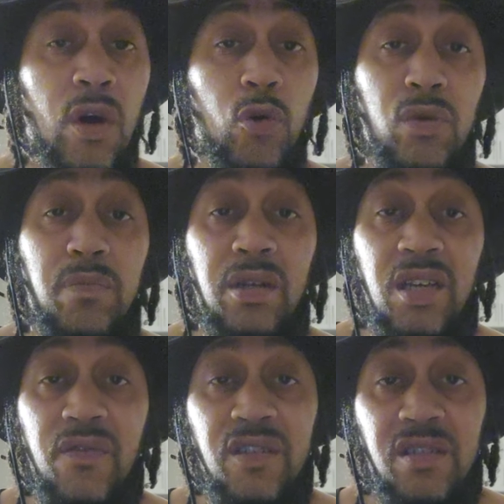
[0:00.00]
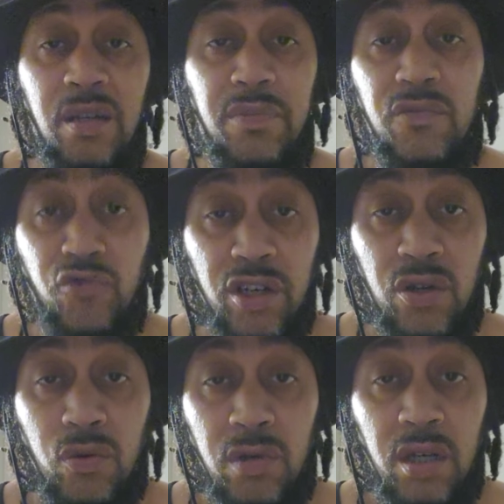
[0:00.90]
why don't we believe in something
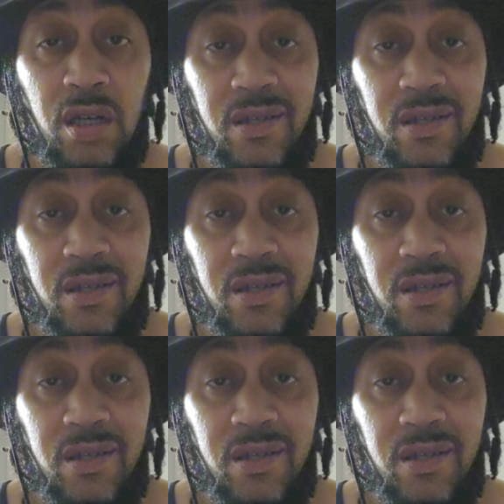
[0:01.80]
real